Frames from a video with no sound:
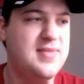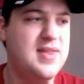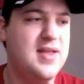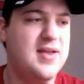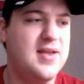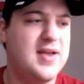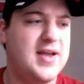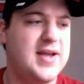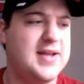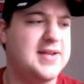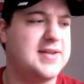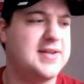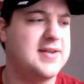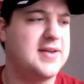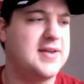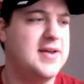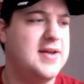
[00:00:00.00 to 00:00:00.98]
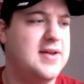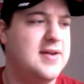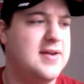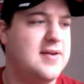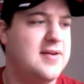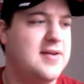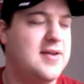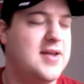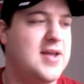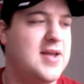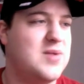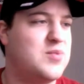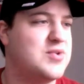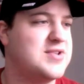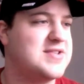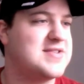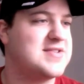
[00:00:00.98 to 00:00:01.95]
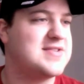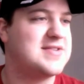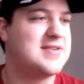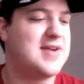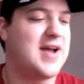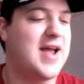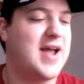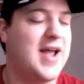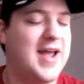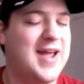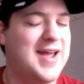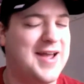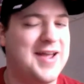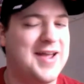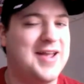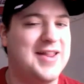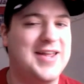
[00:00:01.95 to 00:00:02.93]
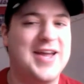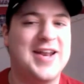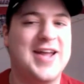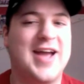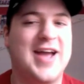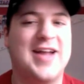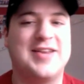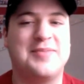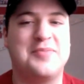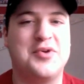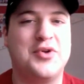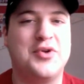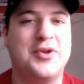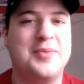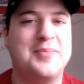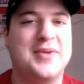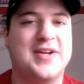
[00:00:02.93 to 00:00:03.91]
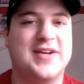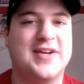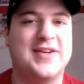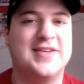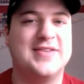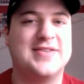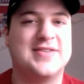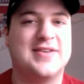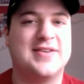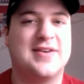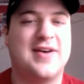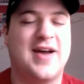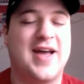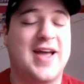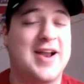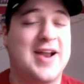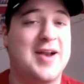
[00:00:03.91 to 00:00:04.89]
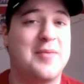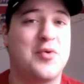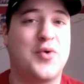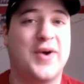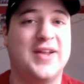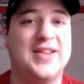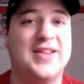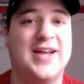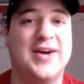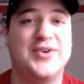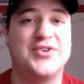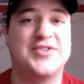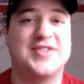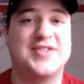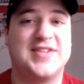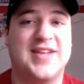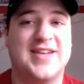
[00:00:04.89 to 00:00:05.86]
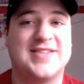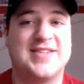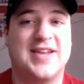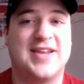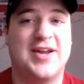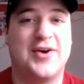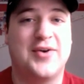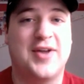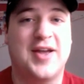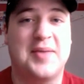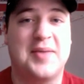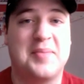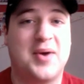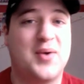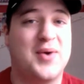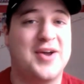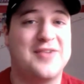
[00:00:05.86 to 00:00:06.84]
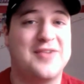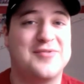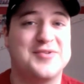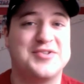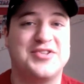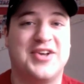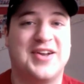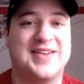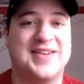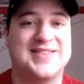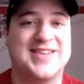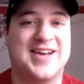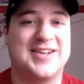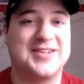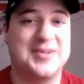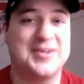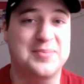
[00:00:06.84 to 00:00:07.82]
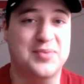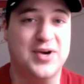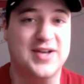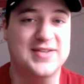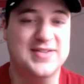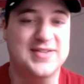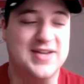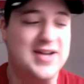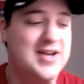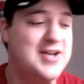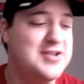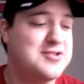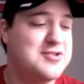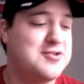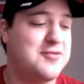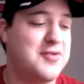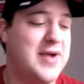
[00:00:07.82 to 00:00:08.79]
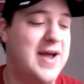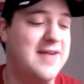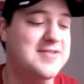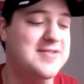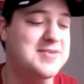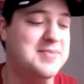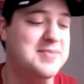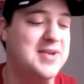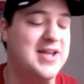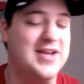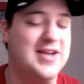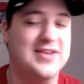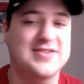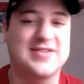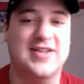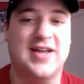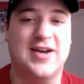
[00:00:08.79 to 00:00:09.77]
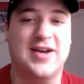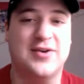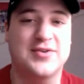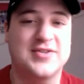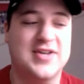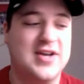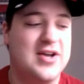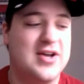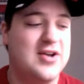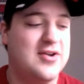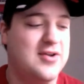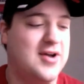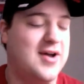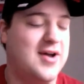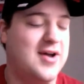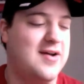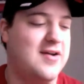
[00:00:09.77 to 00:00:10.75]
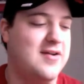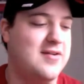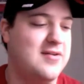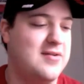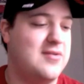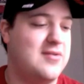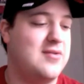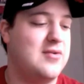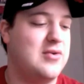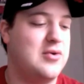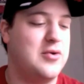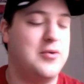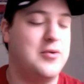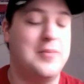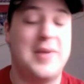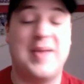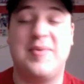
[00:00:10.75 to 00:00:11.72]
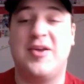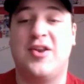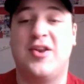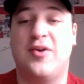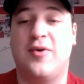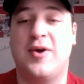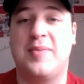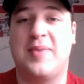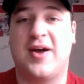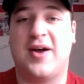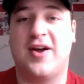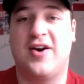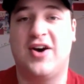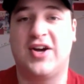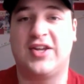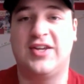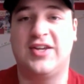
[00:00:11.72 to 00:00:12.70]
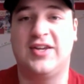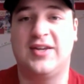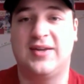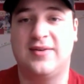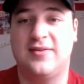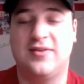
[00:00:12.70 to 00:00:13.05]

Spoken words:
and it was in the end I had to mute it because I had it up quite loud just to test it out, and my wife was not exactly impressed. So if you have somebody else in the house uh, who may be annoyed by hockey,